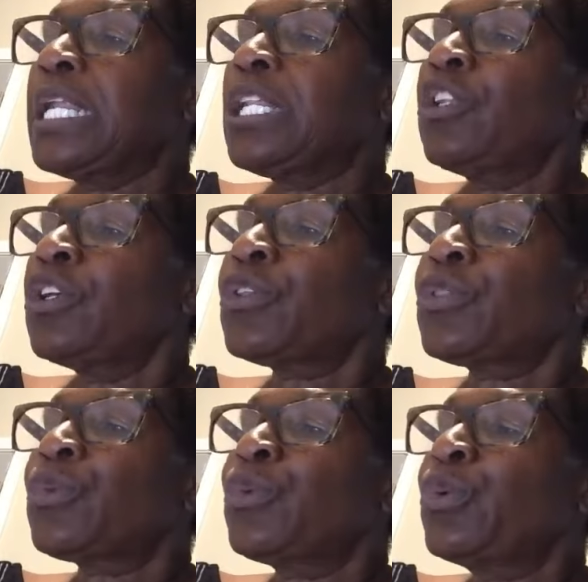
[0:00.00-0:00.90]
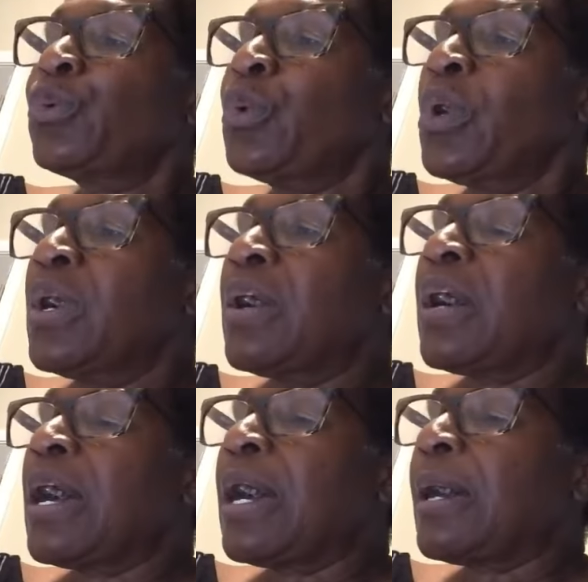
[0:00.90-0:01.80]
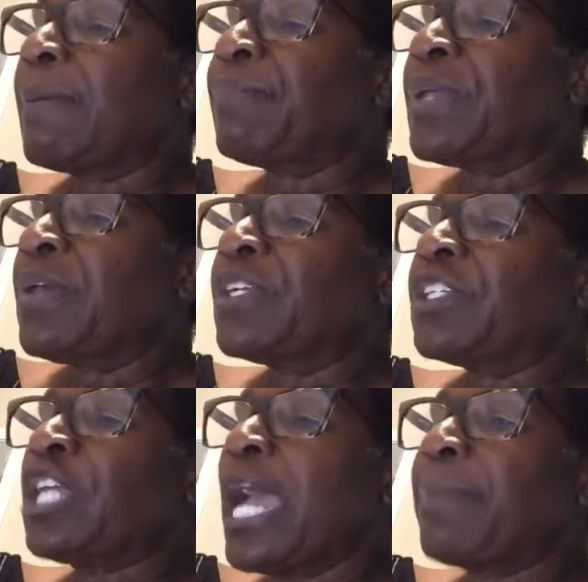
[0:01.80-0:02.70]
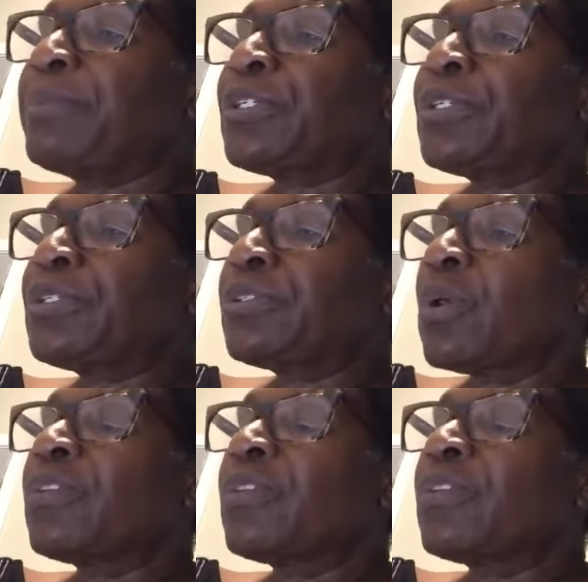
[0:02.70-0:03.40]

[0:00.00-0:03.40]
of look through um, the chapters or